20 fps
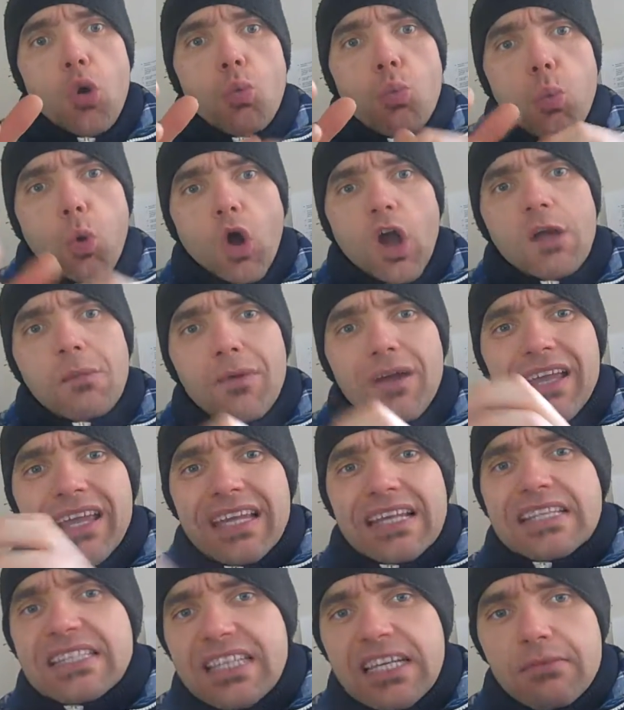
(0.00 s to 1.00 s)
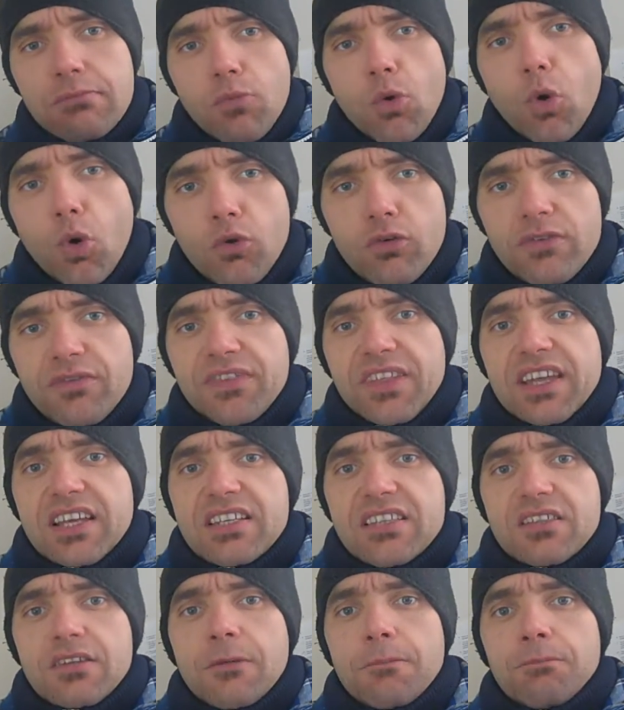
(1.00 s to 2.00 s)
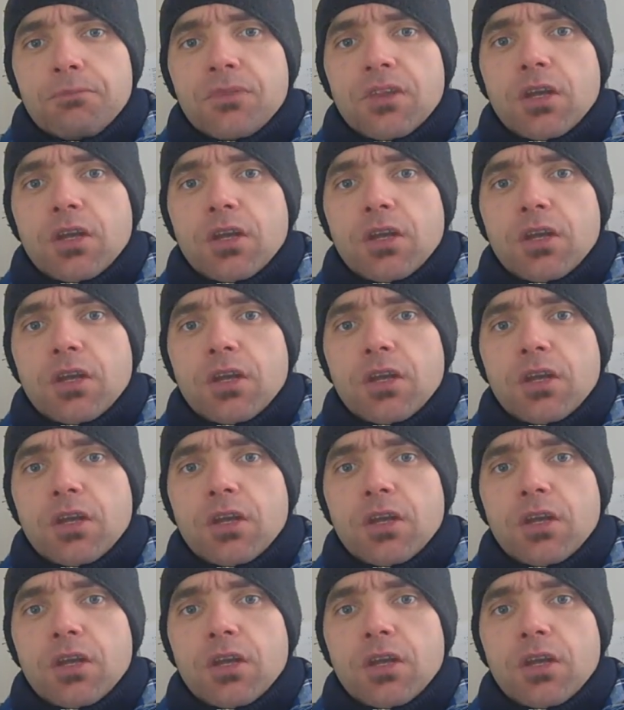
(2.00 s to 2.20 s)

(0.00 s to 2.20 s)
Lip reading: Why am I eating more of this